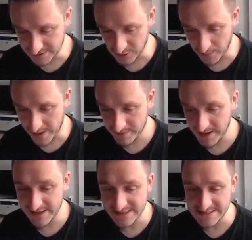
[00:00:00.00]
So maybe
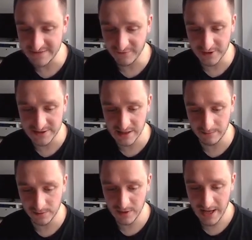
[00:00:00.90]
I can see, for
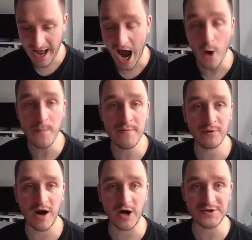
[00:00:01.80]
example, how
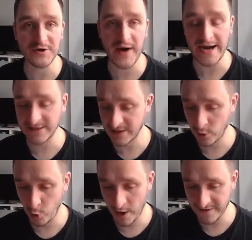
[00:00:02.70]
people are interacting
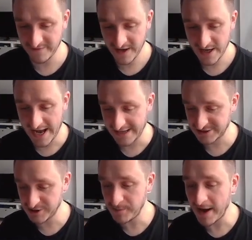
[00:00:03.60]
with
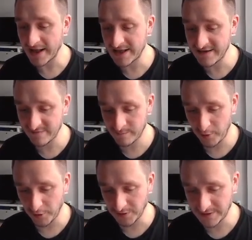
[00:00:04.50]
SHIB at a given
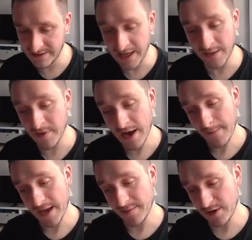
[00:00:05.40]
point in time,
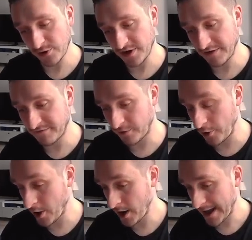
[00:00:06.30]
maybe looking
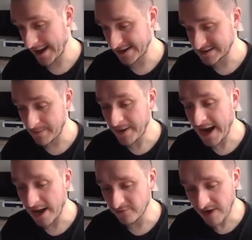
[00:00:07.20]
for some
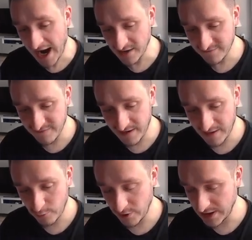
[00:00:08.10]
kind of
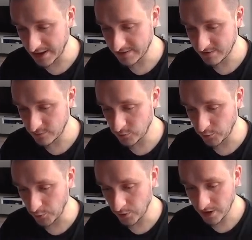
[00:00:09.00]
alpha related
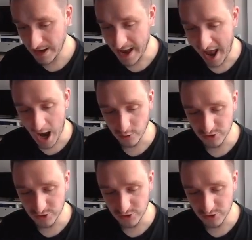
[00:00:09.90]
to how